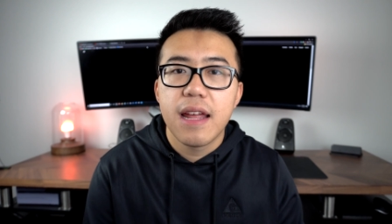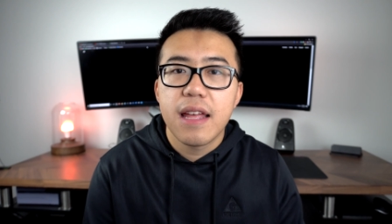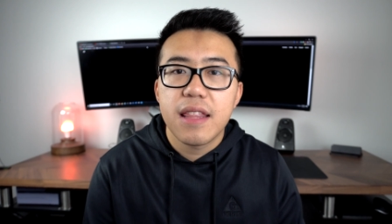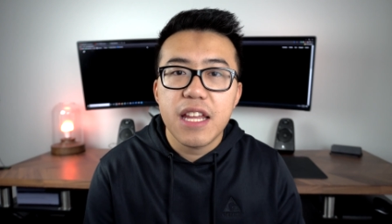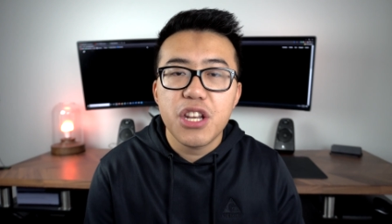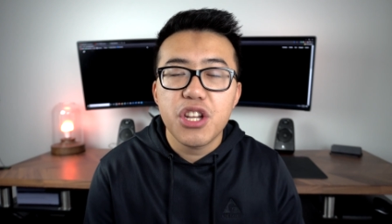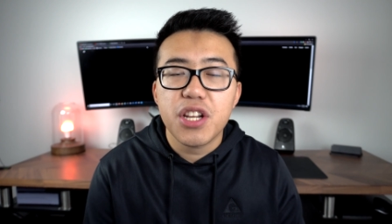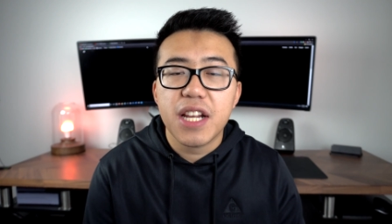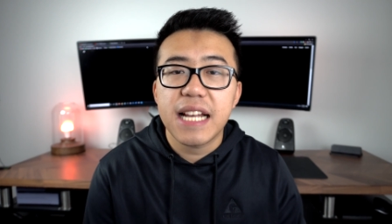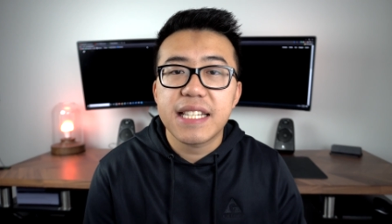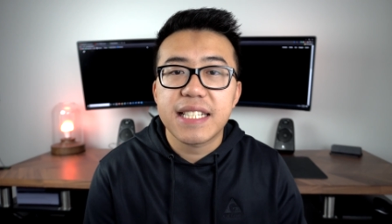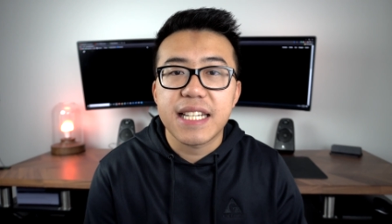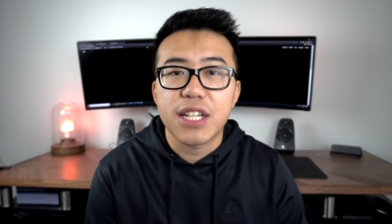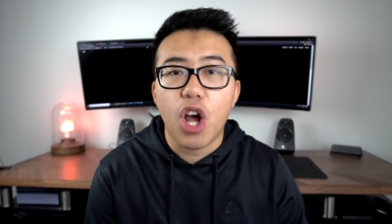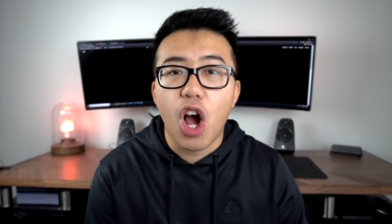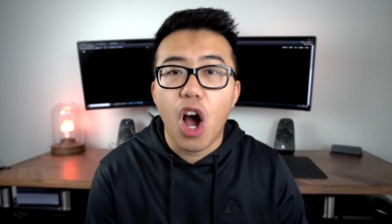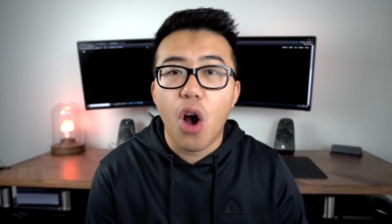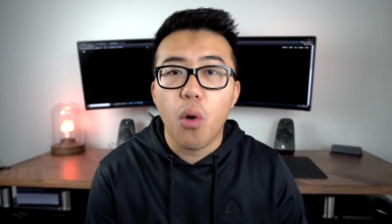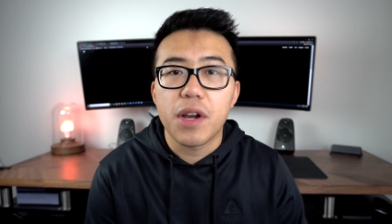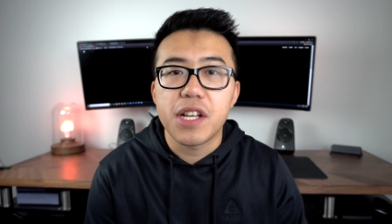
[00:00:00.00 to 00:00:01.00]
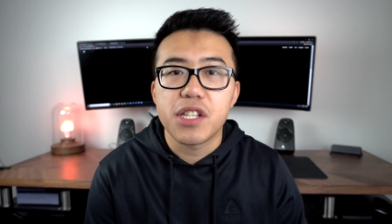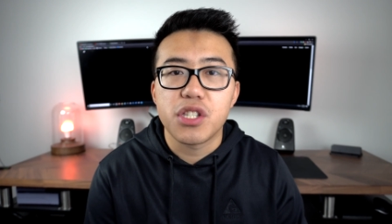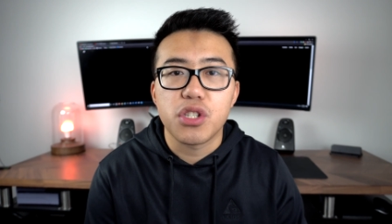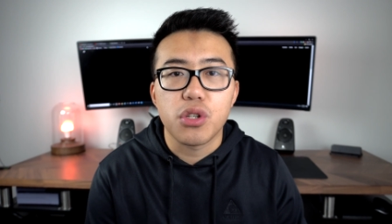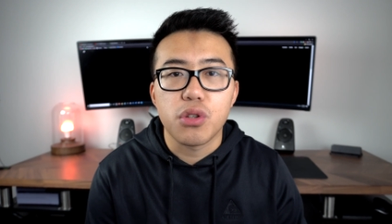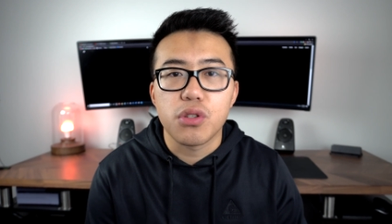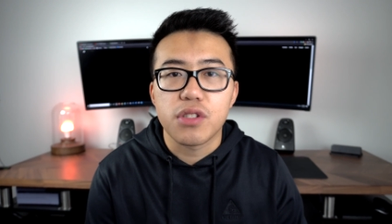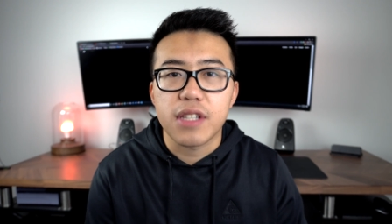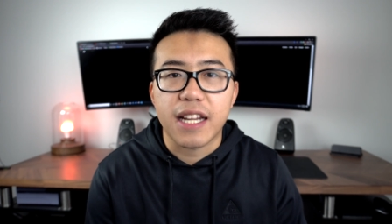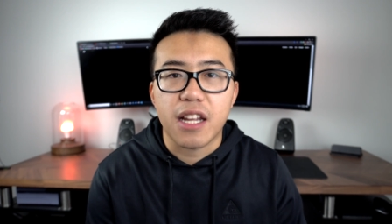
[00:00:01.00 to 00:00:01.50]
then you guys can always
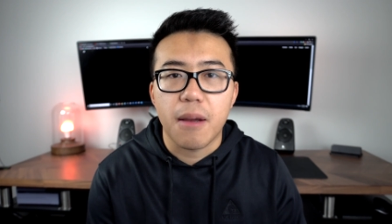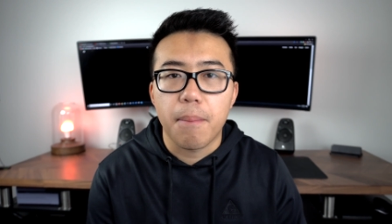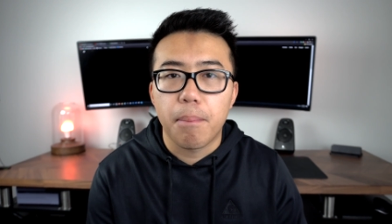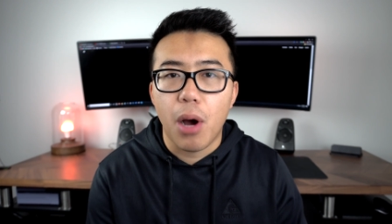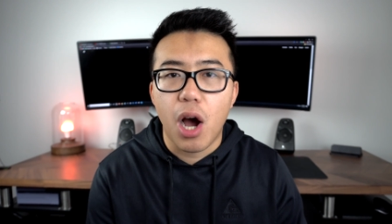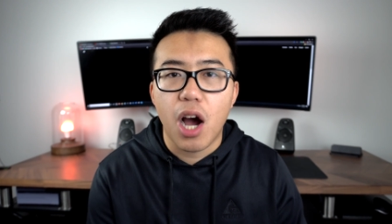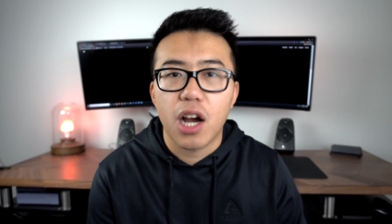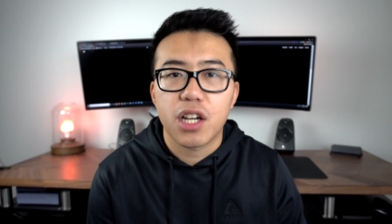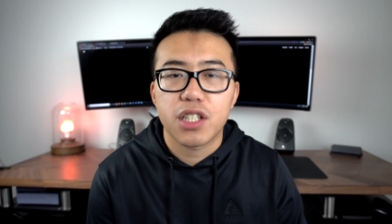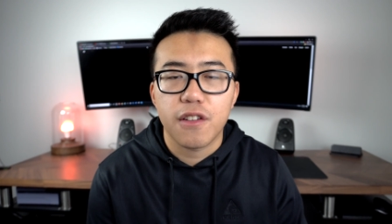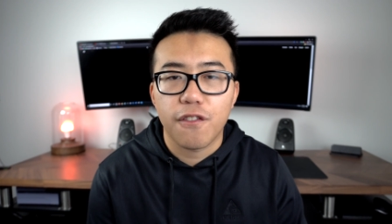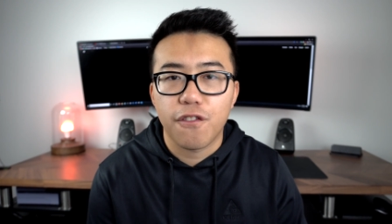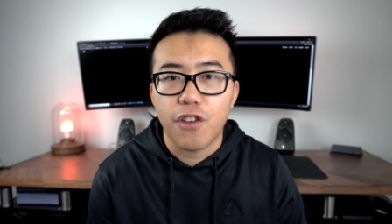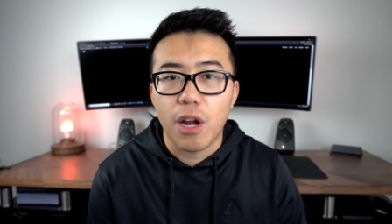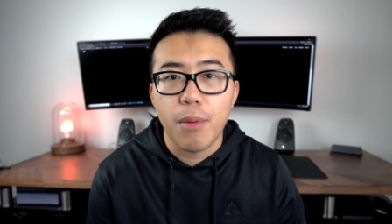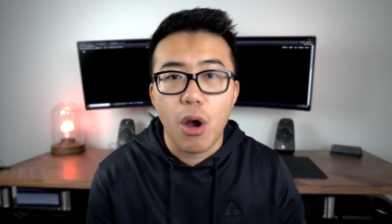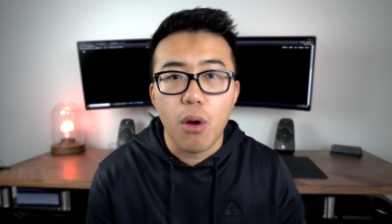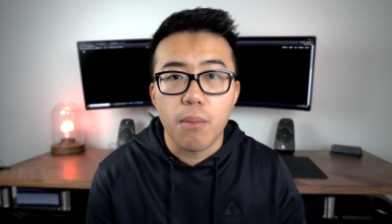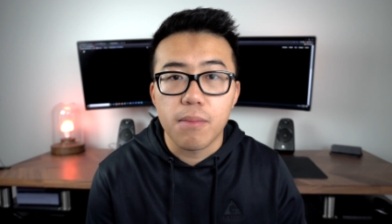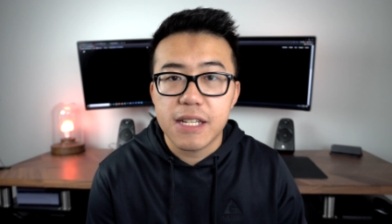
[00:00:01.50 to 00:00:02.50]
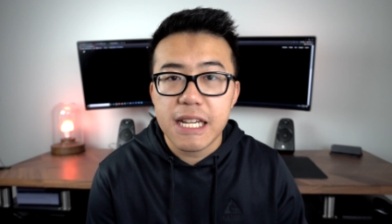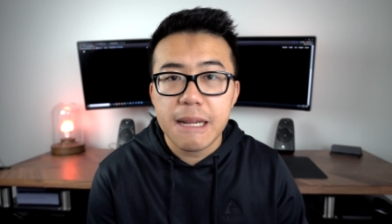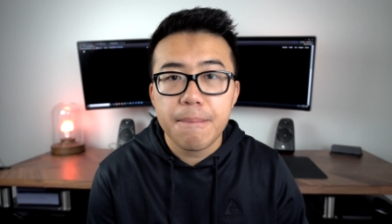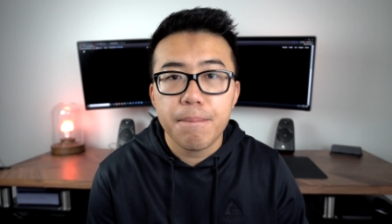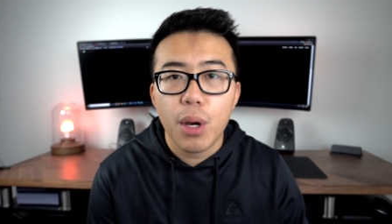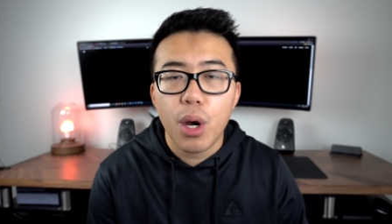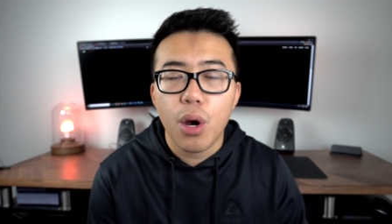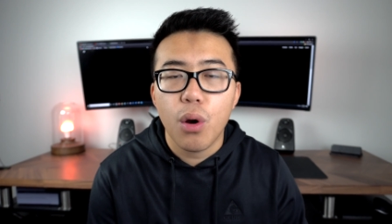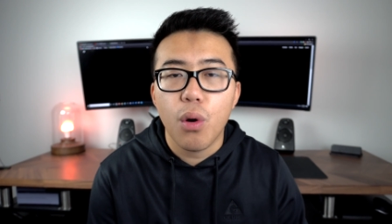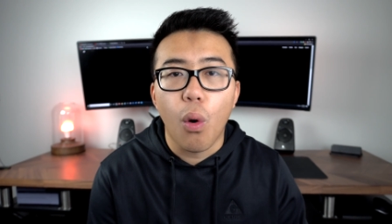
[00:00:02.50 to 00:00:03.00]
use like a box from Home
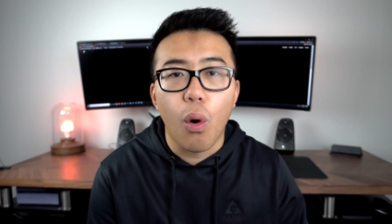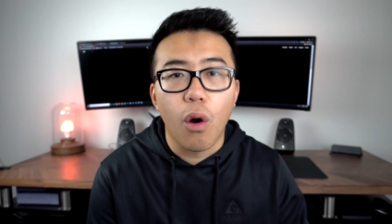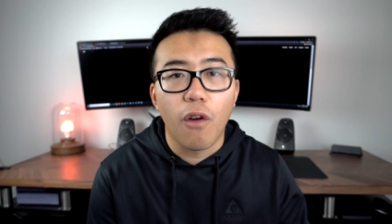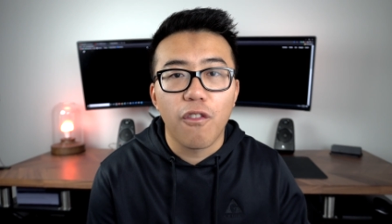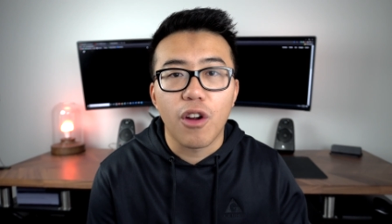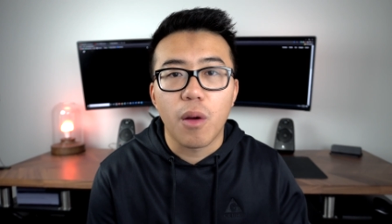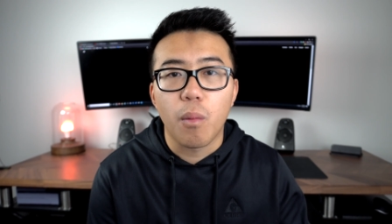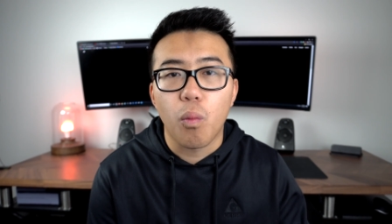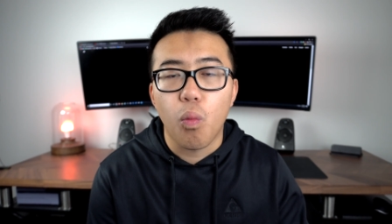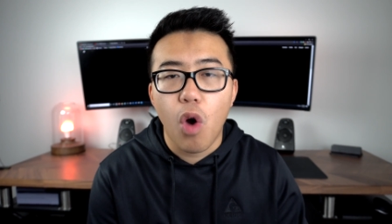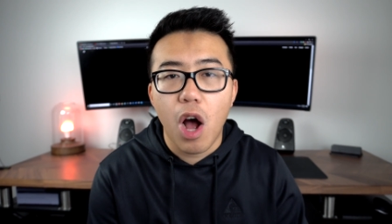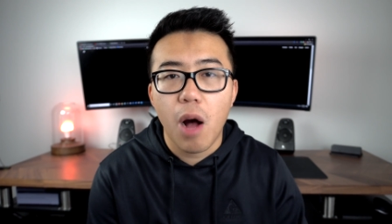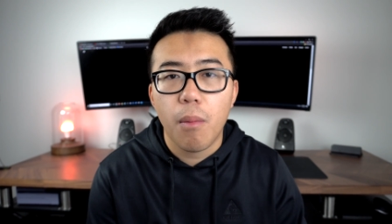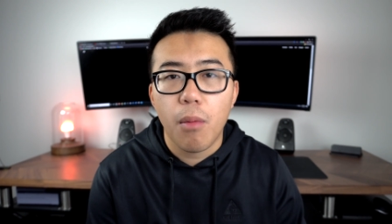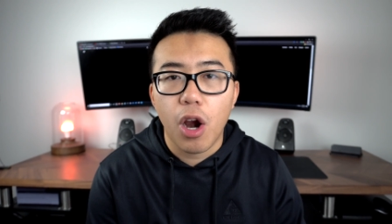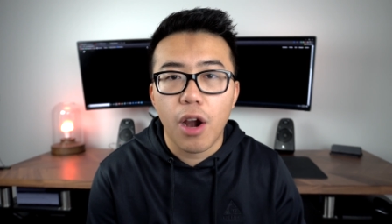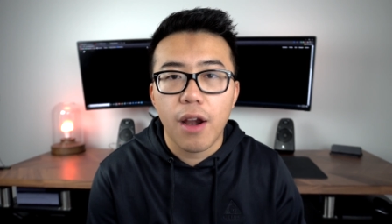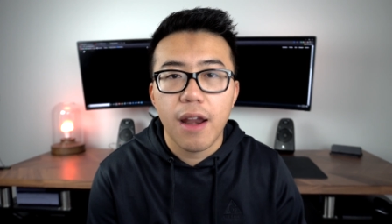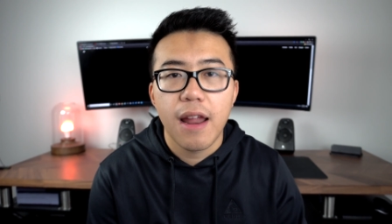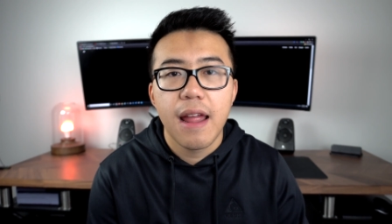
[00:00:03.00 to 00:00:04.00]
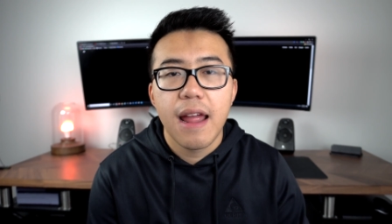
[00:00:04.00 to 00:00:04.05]
Depot or from Walmart.